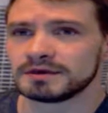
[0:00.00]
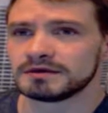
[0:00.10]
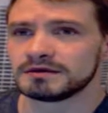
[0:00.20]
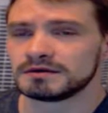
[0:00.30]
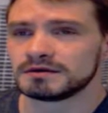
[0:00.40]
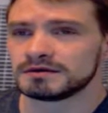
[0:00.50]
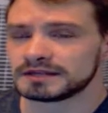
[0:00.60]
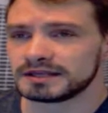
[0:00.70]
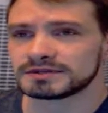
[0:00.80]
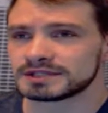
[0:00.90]

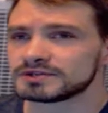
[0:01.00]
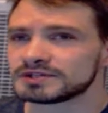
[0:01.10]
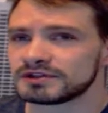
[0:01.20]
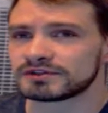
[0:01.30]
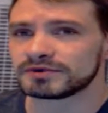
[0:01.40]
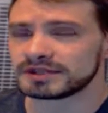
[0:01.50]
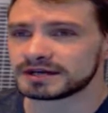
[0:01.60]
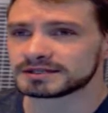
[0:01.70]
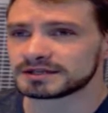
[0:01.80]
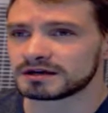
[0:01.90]
I think it was closer to
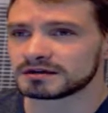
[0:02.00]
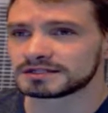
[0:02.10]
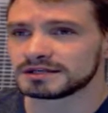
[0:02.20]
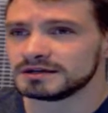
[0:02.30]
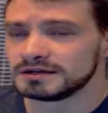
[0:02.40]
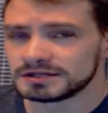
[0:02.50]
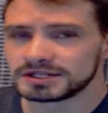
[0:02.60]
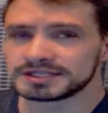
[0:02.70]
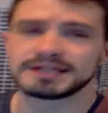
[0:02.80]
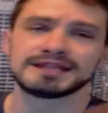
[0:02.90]
$3,000,
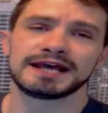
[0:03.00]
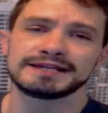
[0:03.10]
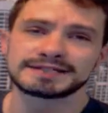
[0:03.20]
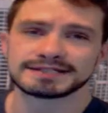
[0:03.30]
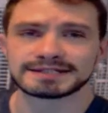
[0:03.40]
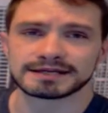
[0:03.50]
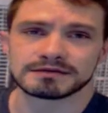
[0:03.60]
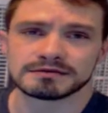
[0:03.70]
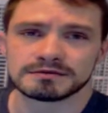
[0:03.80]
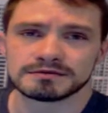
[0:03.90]
just in licensing
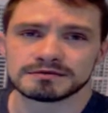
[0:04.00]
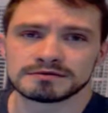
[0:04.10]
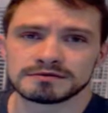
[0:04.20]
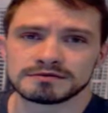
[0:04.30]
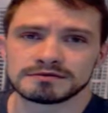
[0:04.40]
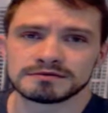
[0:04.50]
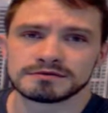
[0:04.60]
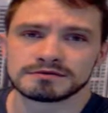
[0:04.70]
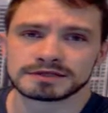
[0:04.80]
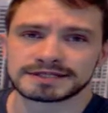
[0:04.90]

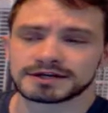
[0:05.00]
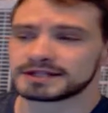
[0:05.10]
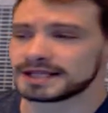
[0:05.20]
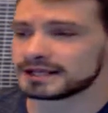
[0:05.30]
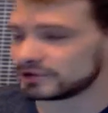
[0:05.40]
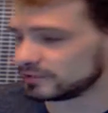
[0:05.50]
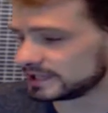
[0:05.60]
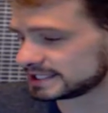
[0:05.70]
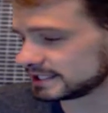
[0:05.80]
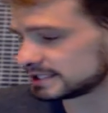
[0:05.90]
to start that little
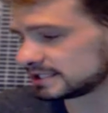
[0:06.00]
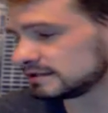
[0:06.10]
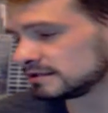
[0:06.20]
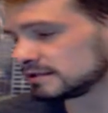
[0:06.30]
business.